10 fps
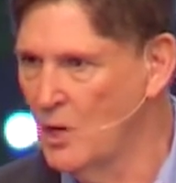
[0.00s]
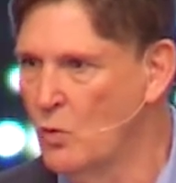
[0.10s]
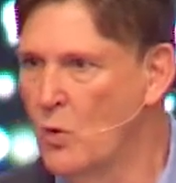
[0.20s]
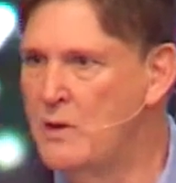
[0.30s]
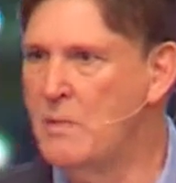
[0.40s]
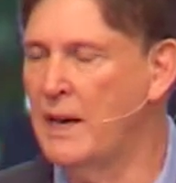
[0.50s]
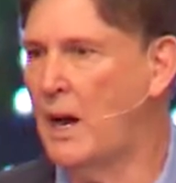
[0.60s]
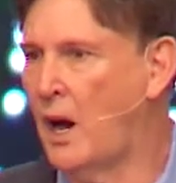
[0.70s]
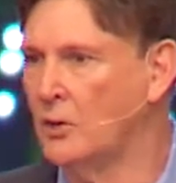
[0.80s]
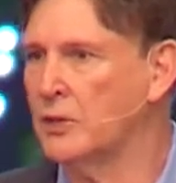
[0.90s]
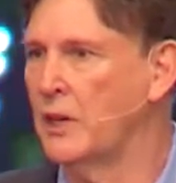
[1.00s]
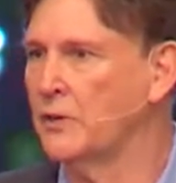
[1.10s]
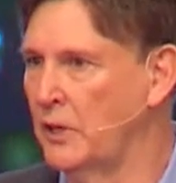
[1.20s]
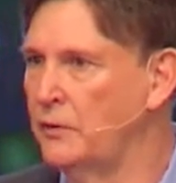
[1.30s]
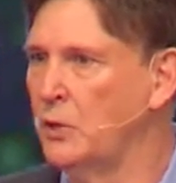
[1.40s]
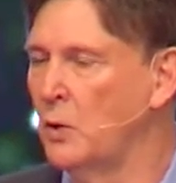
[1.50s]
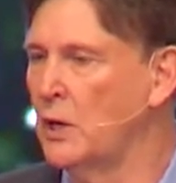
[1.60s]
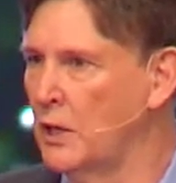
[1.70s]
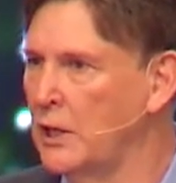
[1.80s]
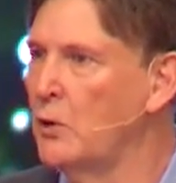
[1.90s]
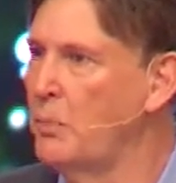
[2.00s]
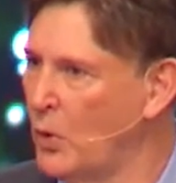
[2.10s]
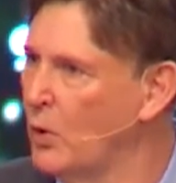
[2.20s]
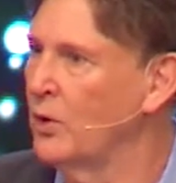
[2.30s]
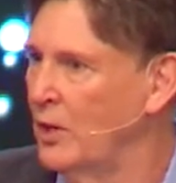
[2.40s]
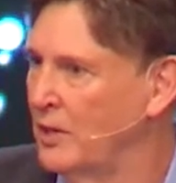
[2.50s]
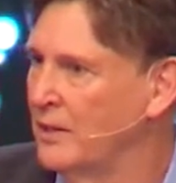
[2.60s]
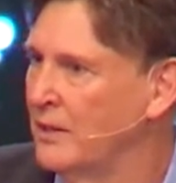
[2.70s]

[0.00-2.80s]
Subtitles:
We make ourselves, if you will, a little poorer